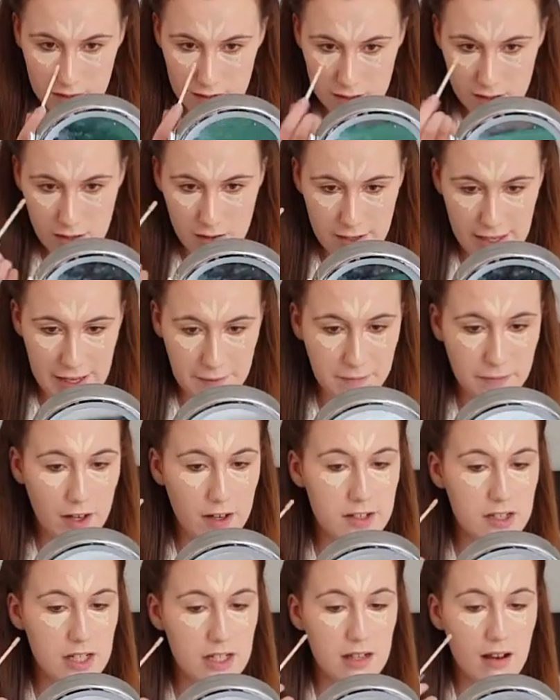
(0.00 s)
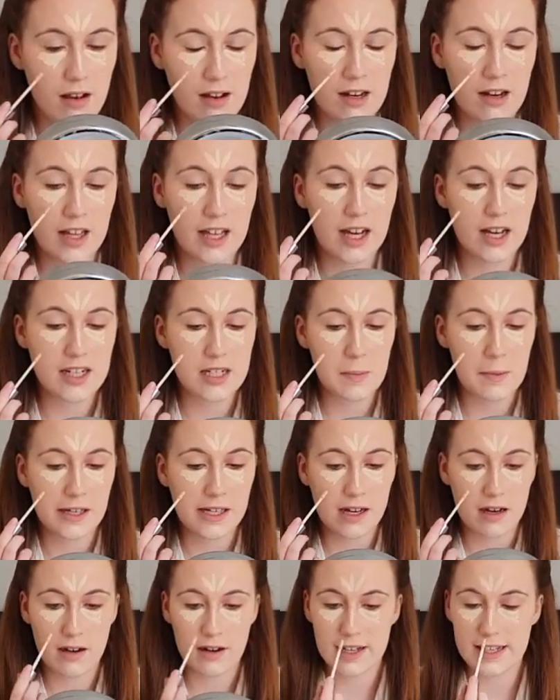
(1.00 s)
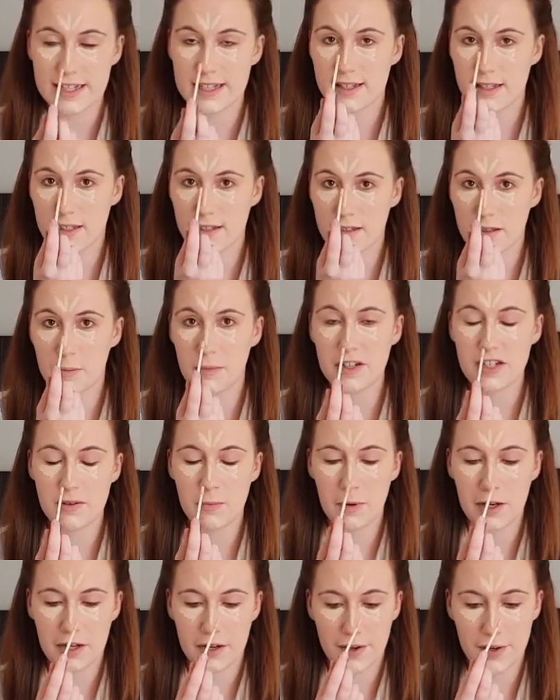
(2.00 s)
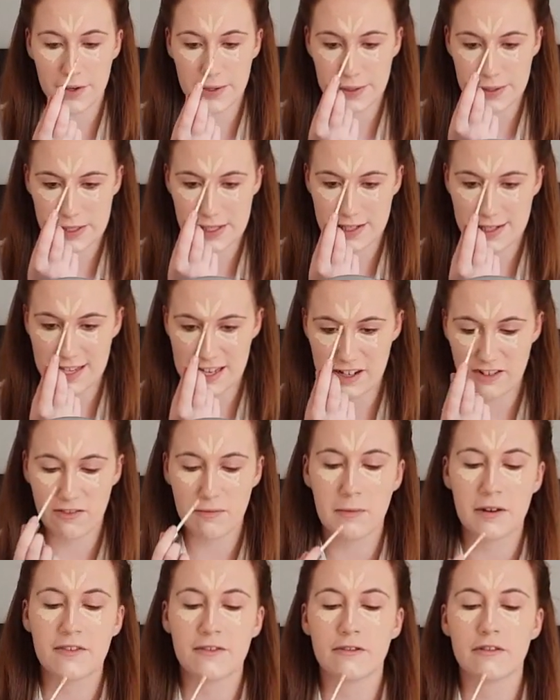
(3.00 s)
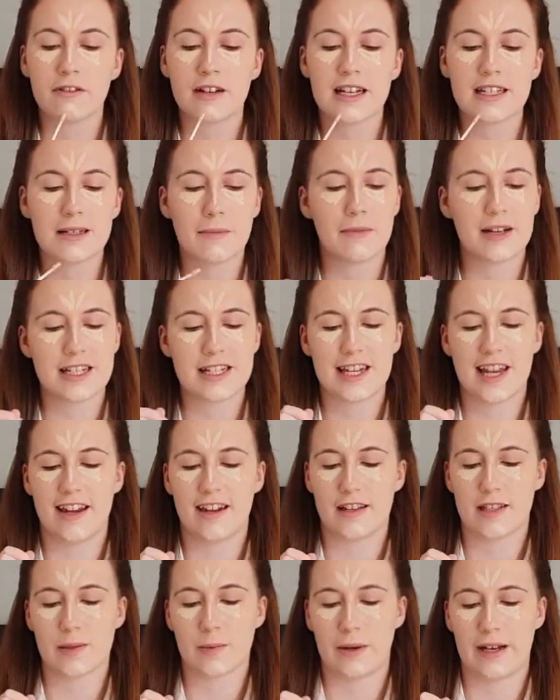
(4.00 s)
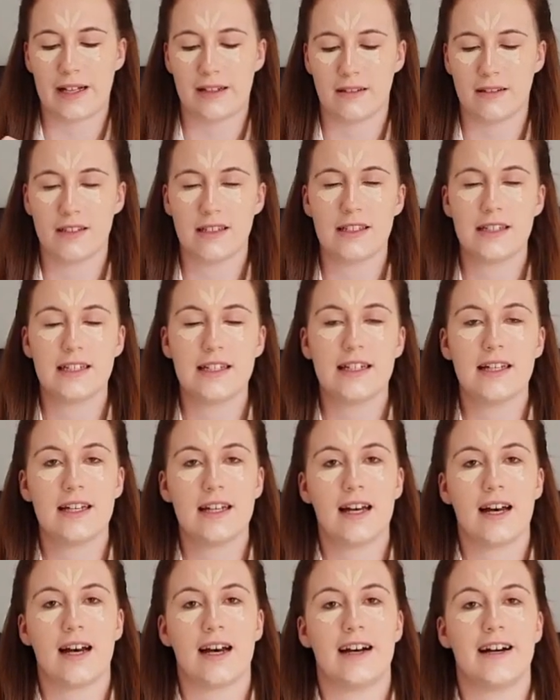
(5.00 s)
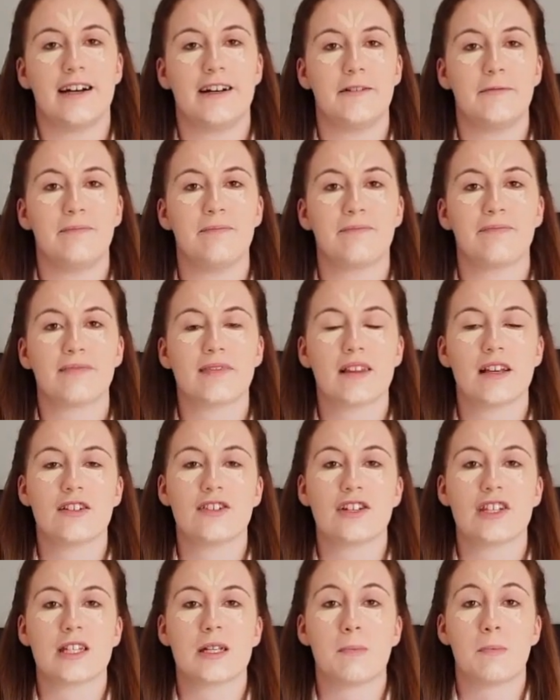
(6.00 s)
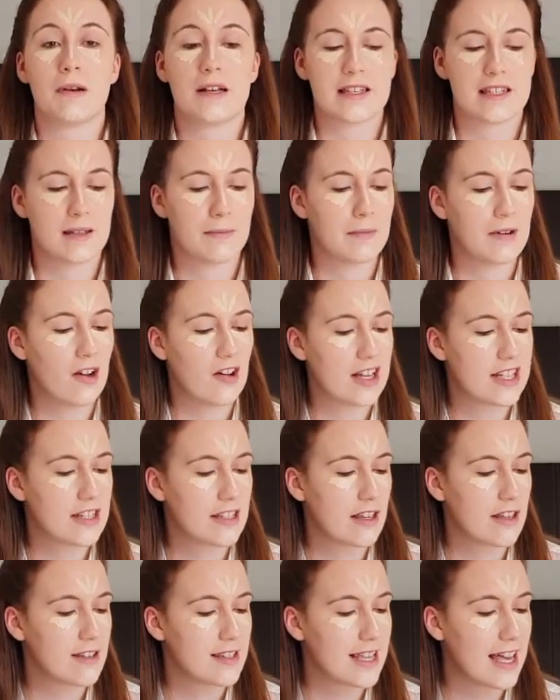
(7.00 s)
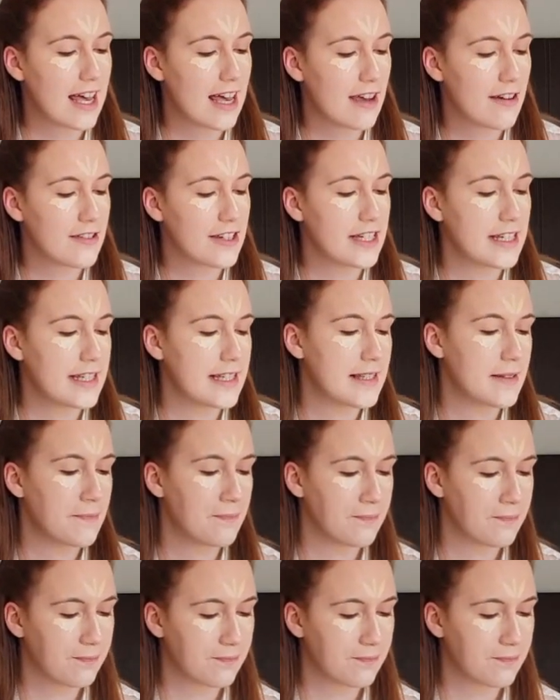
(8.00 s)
So yeah, I just highlight under my eyes, the bridge of my nose, centre of my forehead and my chin as well, just to bring some light to those areas.